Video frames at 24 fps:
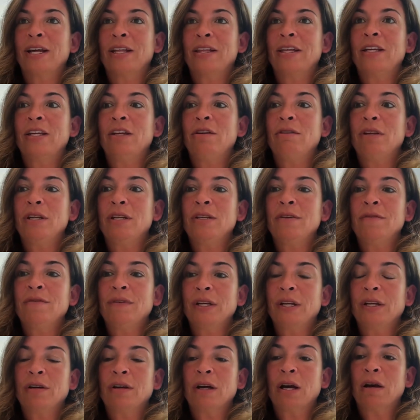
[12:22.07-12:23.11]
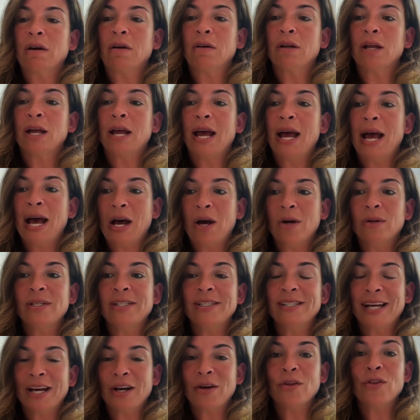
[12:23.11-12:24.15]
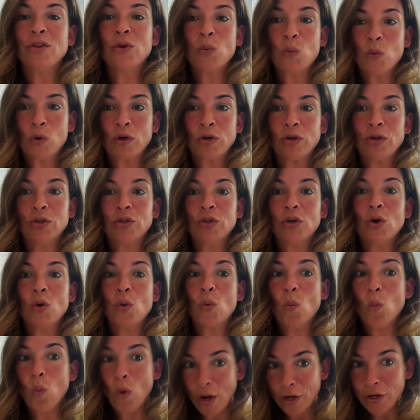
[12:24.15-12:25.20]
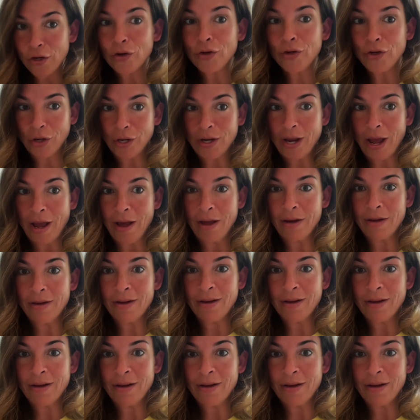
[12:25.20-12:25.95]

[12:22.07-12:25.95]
I think you need to figure out how to tell the world what you're good at